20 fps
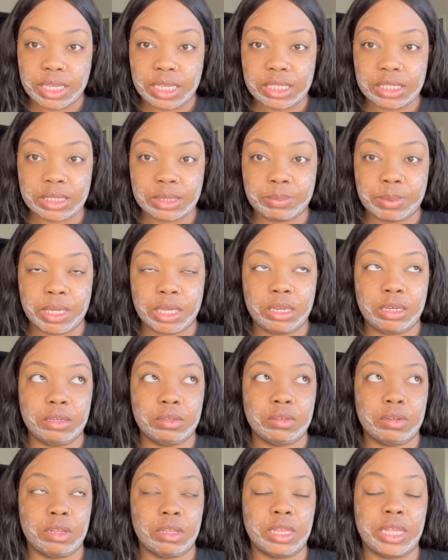it's
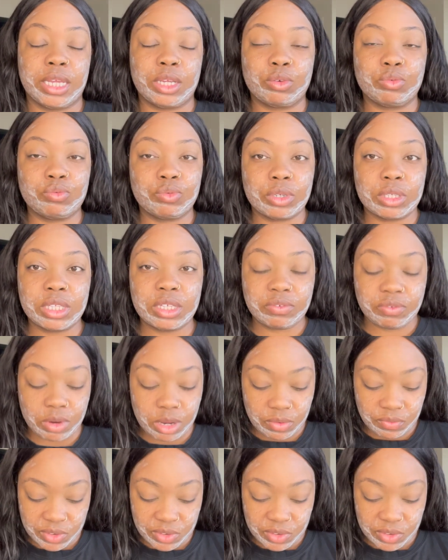been like really rough.